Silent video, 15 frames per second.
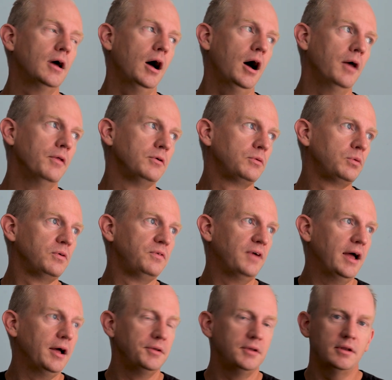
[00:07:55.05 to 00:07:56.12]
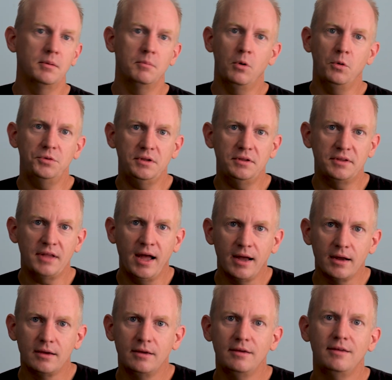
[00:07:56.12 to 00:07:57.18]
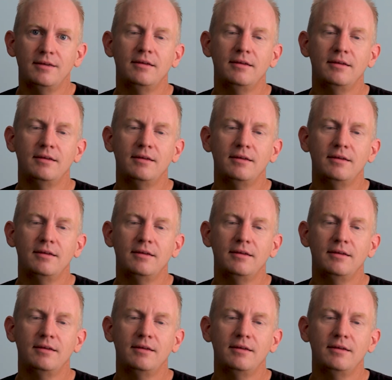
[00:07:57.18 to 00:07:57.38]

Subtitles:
Others were found in a moldy sack.